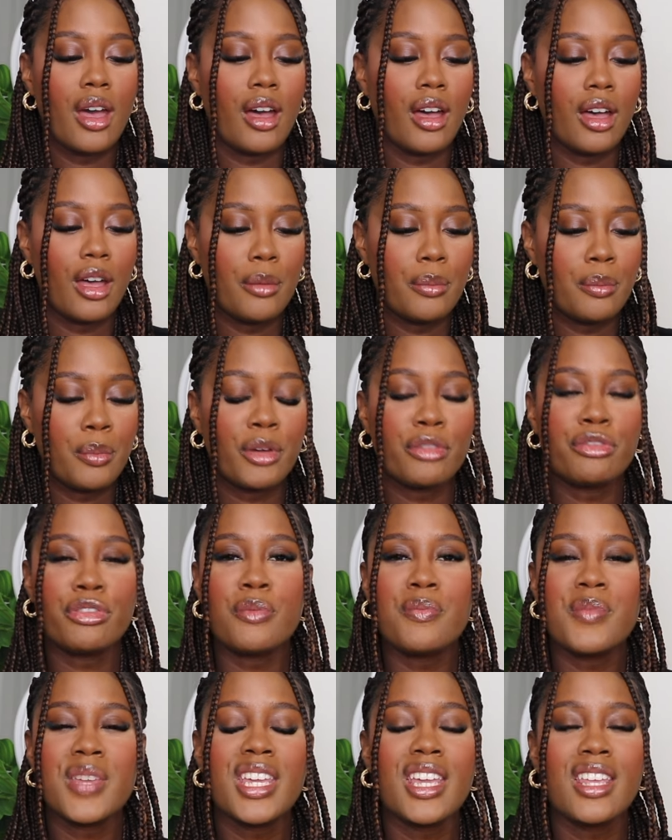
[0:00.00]
um, but
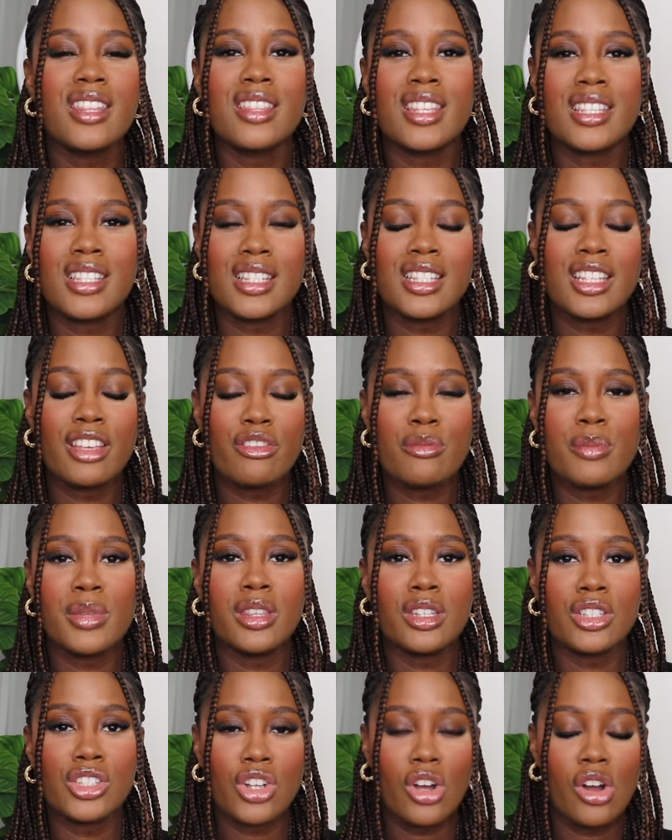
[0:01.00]
for me this is giving me
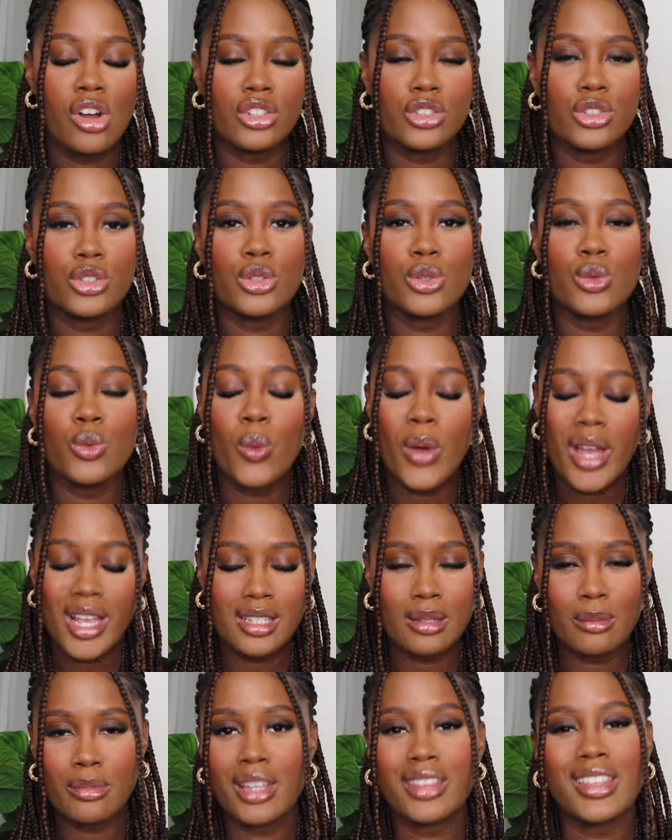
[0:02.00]
the chance to
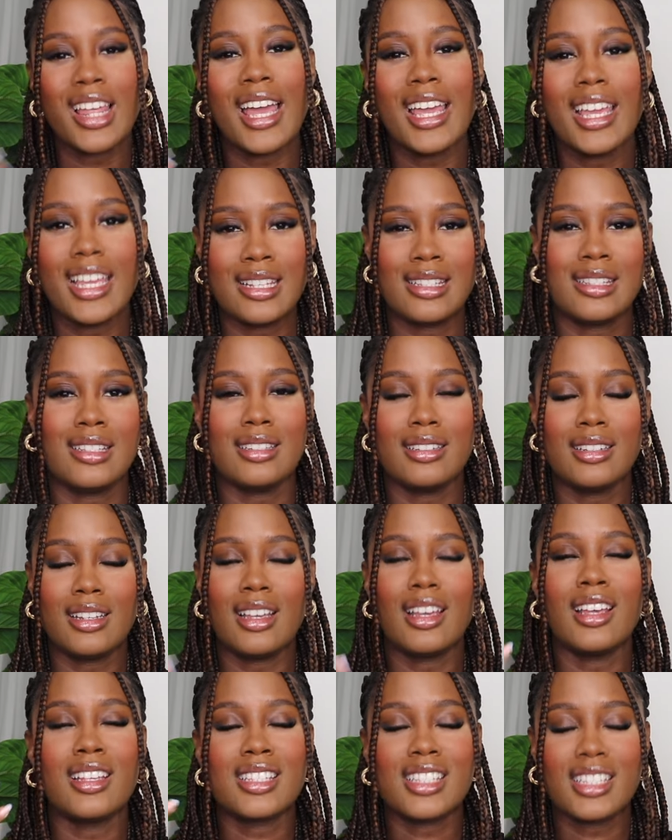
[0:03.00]
wear something that isn't
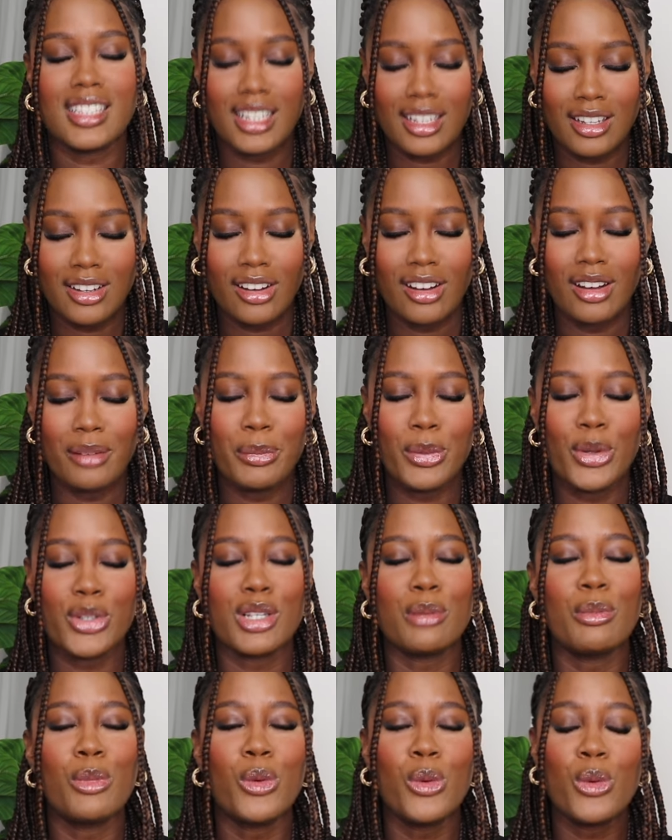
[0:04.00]
a sneaker
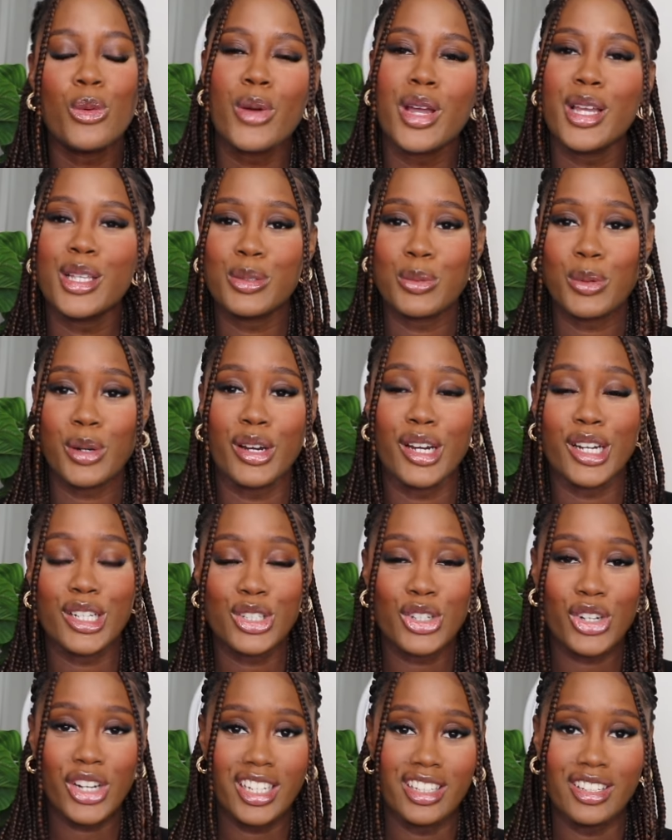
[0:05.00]
because I'm always wearing
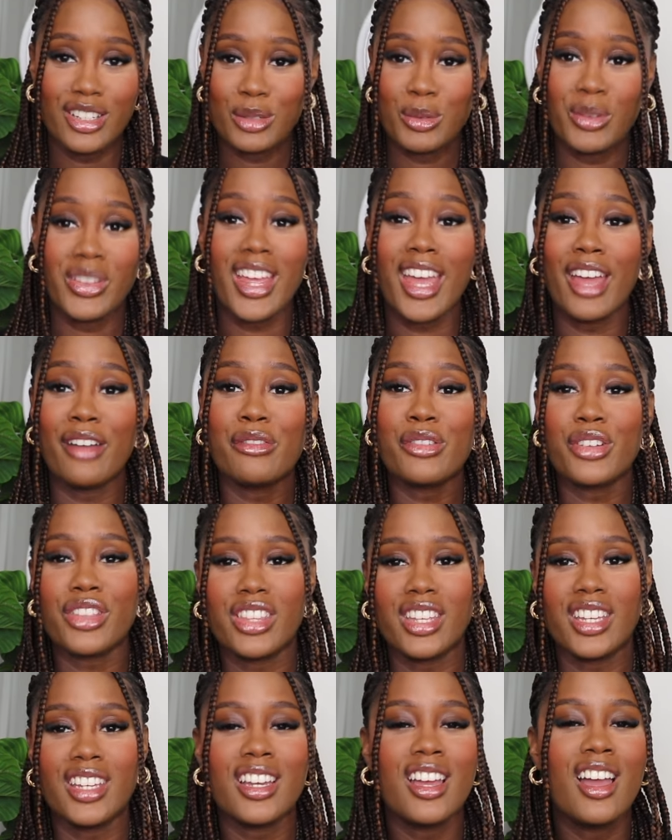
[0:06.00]
trainers with
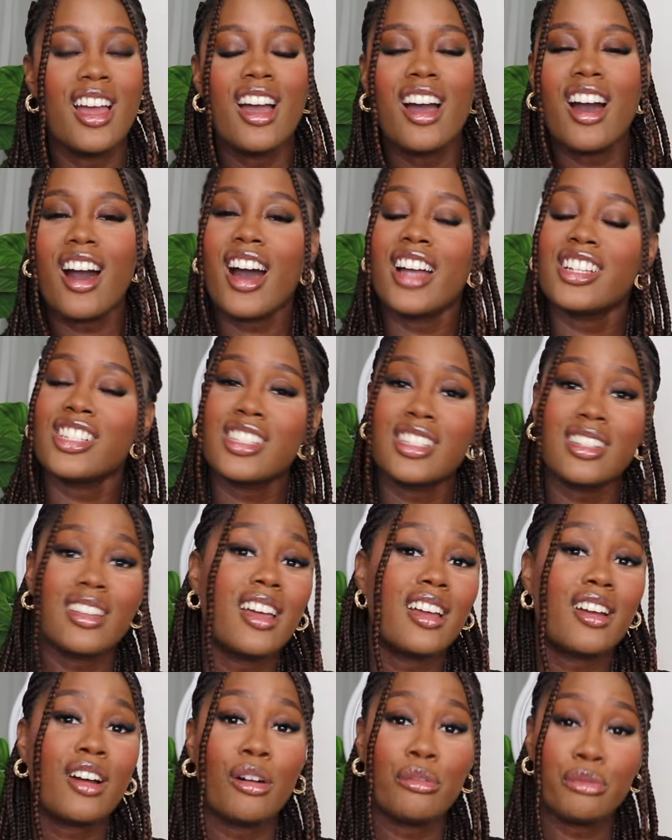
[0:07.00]
everything I just
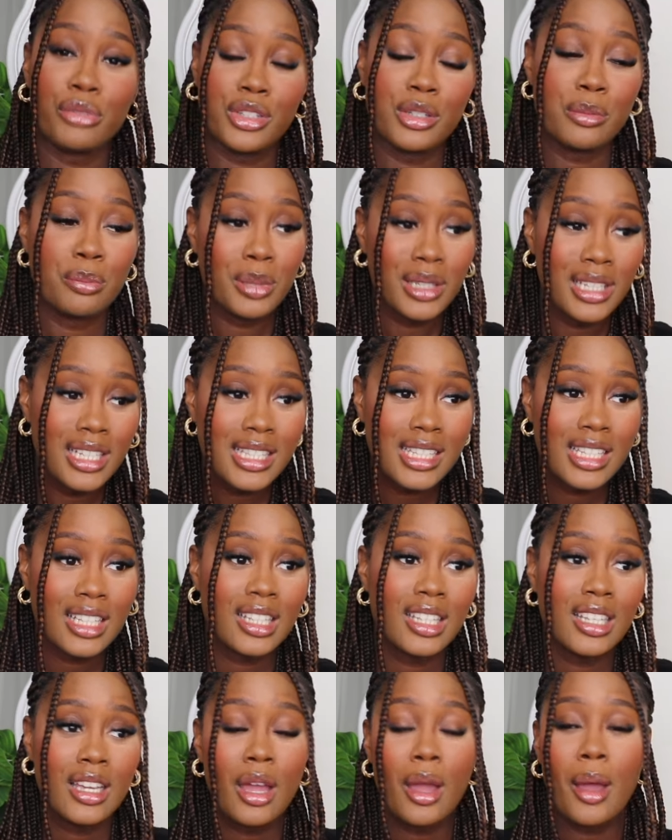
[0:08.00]
like
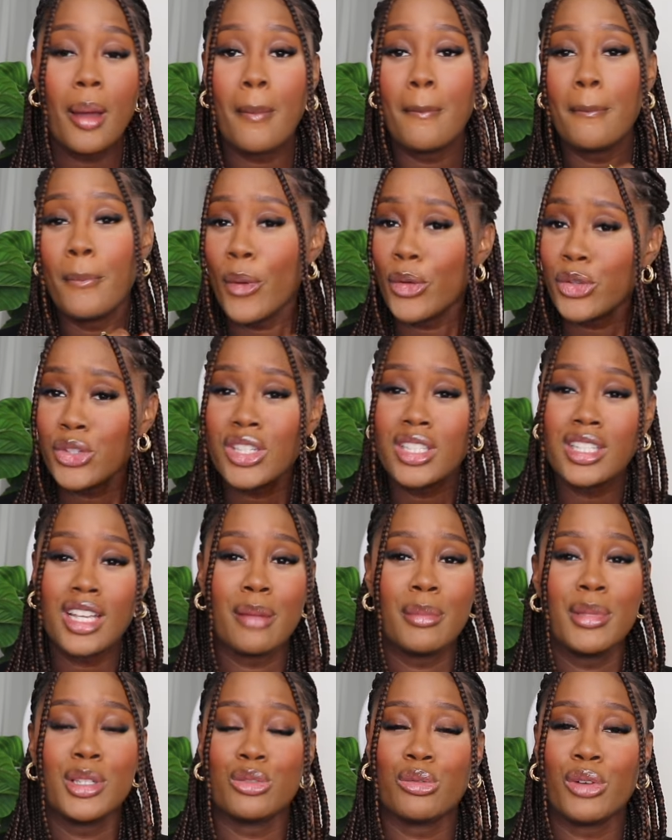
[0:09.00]
comfortability most of the
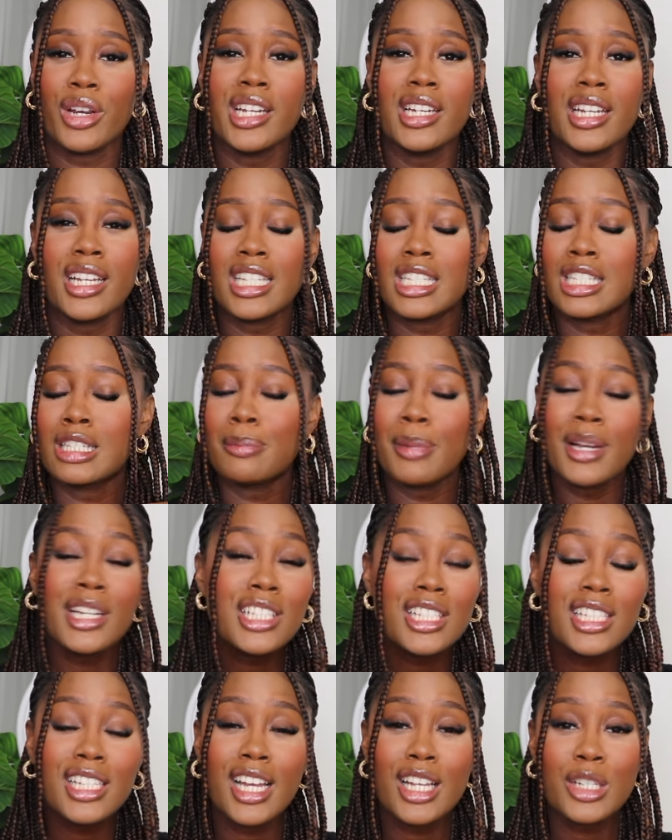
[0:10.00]
time it's raining
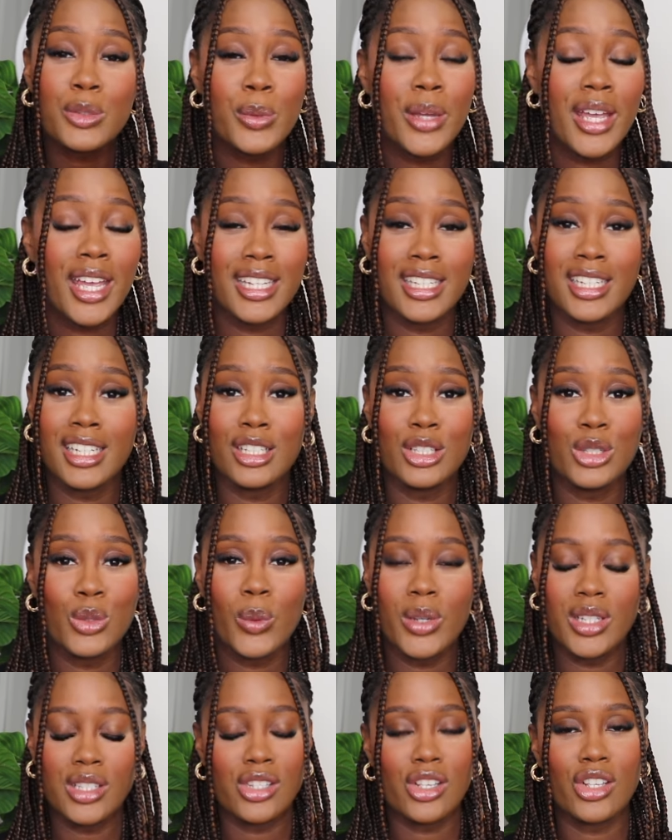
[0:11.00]
especially as we're heading into
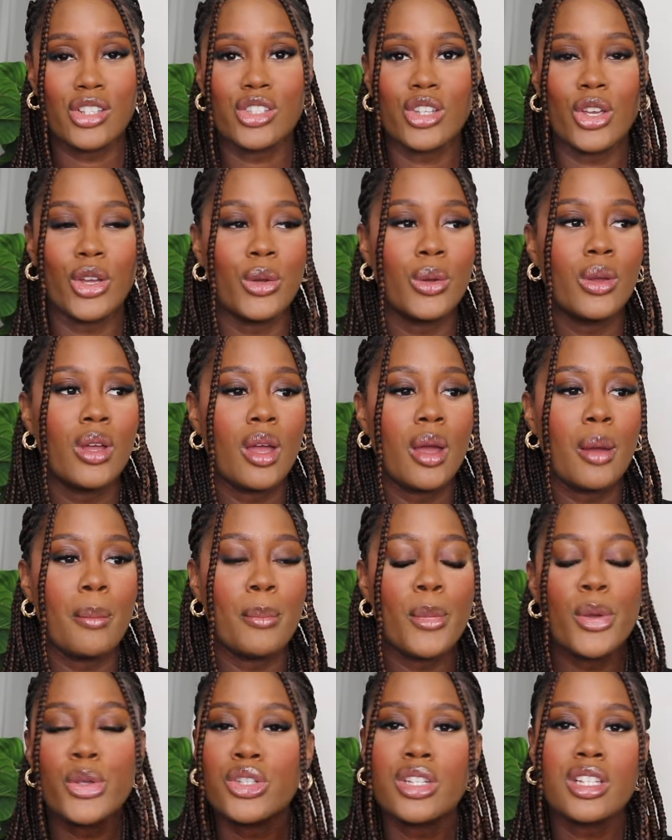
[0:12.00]
winter so
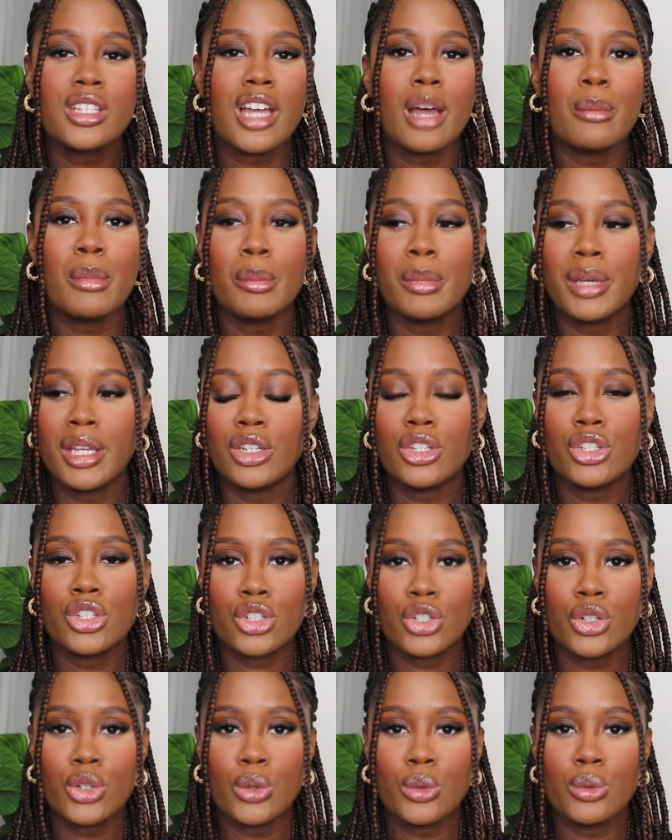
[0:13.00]
most of the time I'm in a
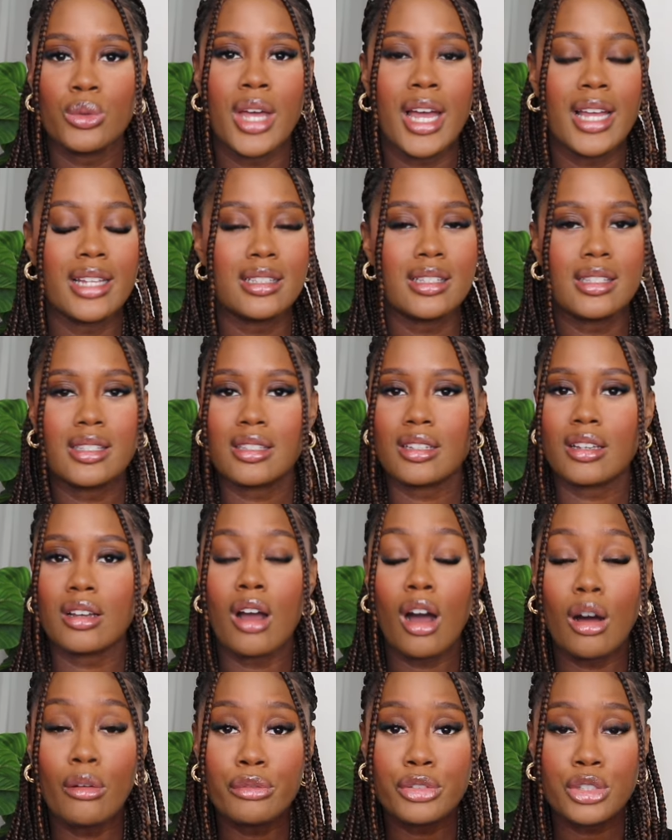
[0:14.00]
shoe that's
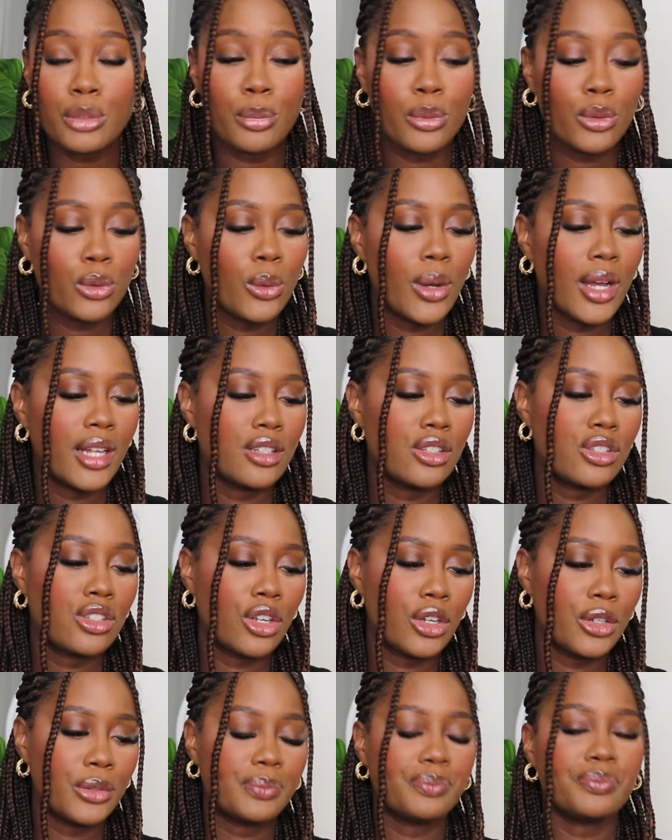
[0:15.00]
comfortable comfortable and
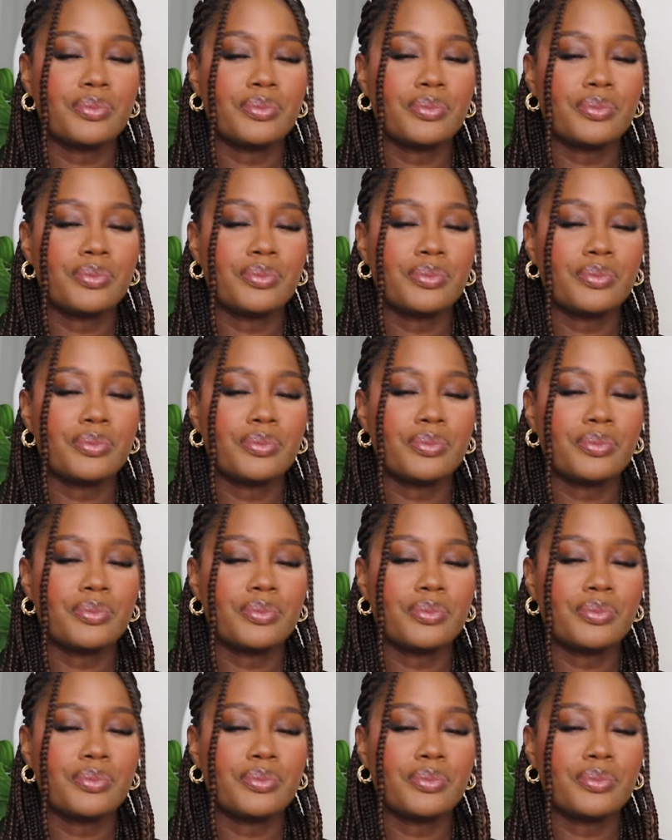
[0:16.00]
so